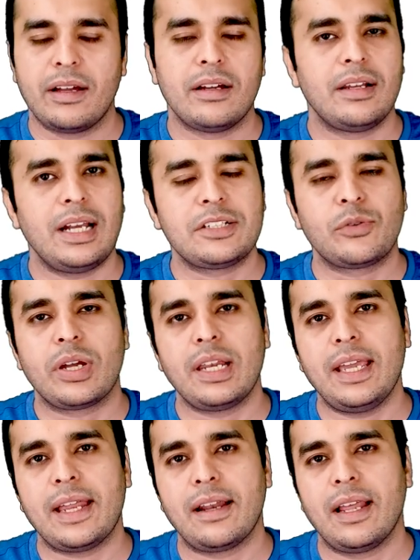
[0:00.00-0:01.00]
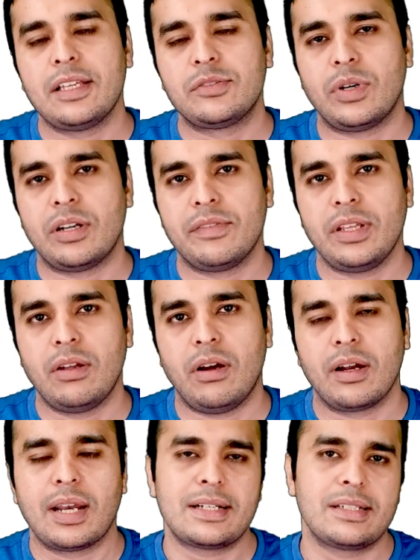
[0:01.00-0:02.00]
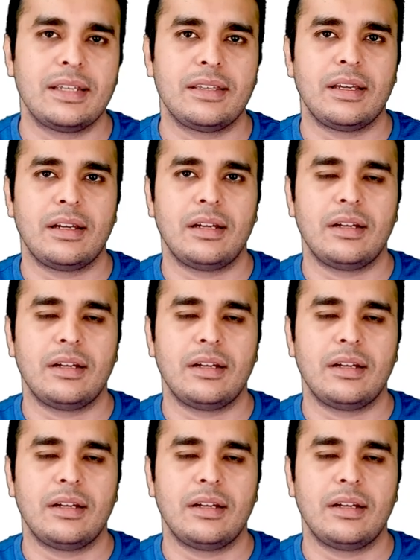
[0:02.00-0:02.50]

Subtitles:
Let's quickly analyze one of the log. Let's say